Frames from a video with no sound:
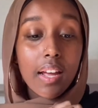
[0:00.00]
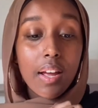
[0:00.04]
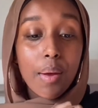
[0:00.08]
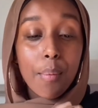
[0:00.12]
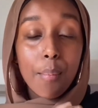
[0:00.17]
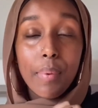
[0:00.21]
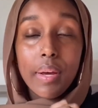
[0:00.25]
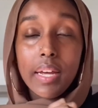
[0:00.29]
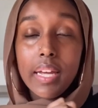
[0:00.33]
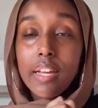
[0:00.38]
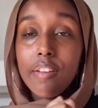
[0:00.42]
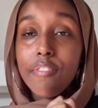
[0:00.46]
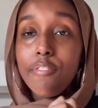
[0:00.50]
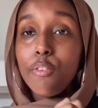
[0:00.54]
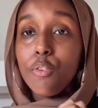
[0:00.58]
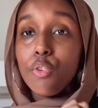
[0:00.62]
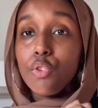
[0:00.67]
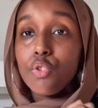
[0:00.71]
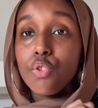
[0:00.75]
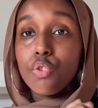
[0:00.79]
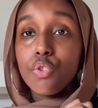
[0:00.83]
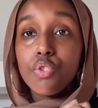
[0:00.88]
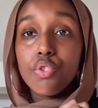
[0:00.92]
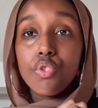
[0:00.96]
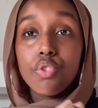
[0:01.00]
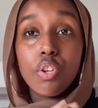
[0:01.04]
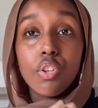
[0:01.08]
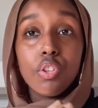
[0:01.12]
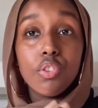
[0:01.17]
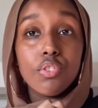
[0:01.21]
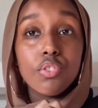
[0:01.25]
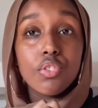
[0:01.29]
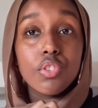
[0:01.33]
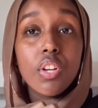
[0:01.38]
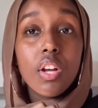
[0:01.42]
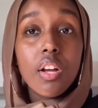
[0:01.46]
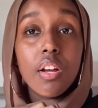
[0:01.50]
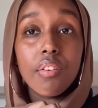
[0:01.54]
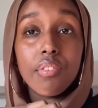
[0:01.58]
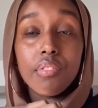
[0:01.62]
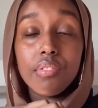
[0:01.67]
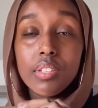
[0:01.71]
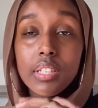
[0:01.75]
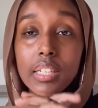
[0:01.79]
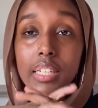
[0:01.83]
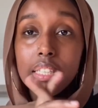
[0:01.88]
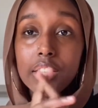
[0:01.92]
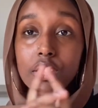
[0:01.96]
My hair feels so soft,
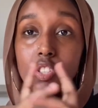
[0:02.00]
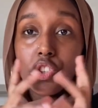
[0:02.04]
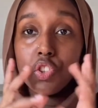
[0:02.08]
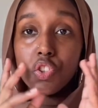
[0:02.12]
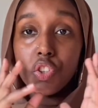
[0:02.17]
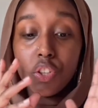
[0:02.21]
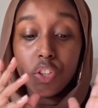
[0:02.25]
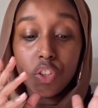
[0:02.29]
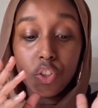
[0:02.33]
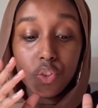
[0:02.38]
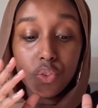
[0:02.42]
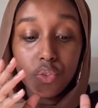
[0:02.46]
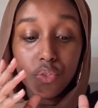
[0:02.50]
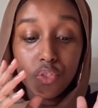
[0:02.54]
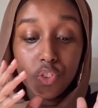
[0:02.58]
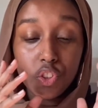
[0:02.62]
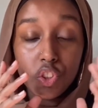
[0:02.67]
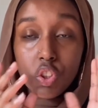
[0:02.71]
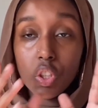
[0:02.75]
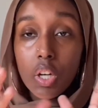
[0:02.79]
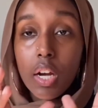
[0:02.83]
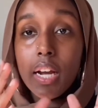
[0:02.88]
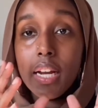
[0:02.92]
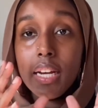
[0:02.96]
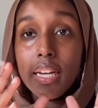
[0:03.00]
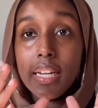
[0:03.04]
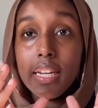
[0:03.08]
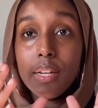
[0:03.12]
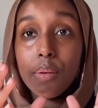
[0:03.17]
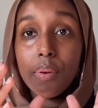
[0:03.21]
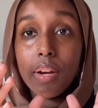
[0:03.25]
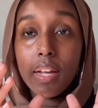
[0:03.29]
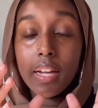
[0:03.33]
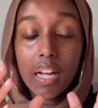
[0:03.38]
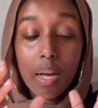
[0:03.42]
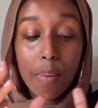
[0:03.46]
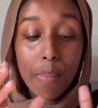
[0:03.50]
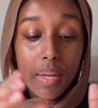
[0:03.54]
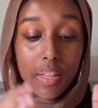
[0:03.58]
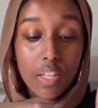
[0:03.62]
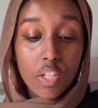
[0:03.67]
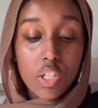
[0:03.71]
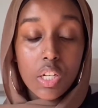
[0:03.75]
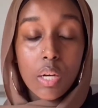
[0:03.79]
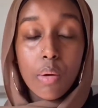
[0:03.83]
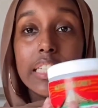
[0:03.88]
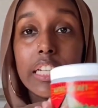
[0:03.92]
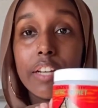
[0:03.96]
it's so shiny when I come out the
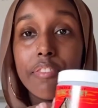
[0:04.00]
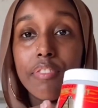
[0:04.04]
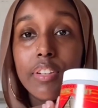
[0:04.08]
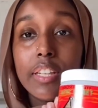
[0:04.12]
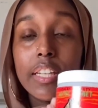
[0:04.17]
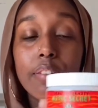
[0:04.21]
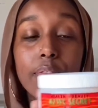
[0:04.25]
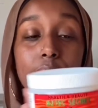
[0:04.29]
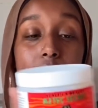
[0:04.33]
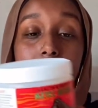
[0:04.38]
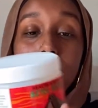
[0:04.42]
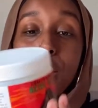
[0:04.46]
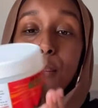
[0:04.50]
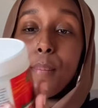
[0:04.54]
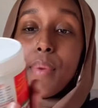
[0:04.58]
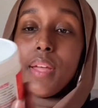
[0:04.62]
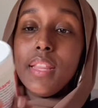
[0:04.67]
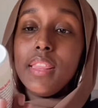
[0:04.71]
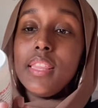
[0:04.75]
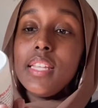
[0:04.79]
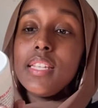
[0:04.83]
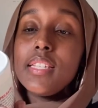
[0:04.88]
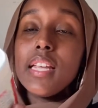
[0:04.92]
shower. Definitely recommend this.